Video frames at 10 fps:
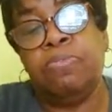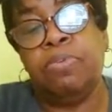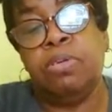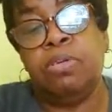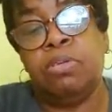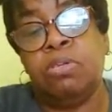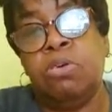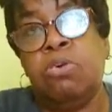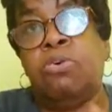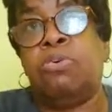this
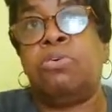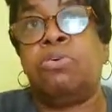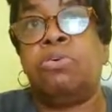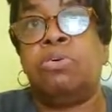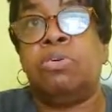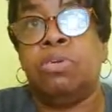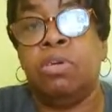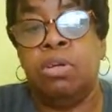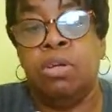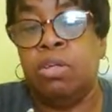yarn.
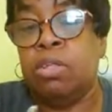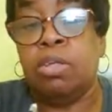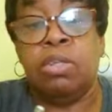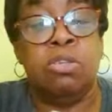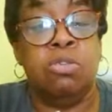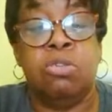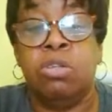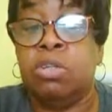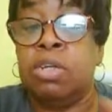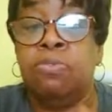I said,
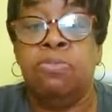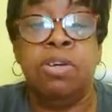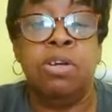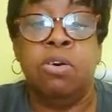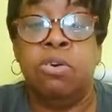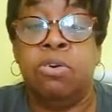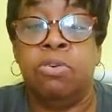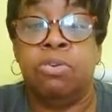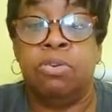just getting rid of yarn.